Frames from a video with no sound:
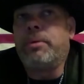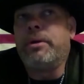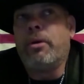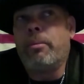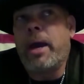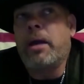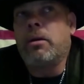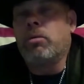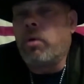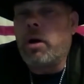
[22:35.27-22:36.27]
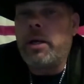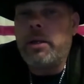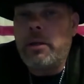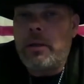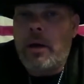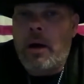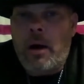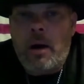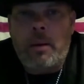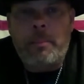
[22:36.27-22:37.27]
But no matter what,
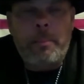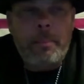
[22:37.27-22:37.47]
um,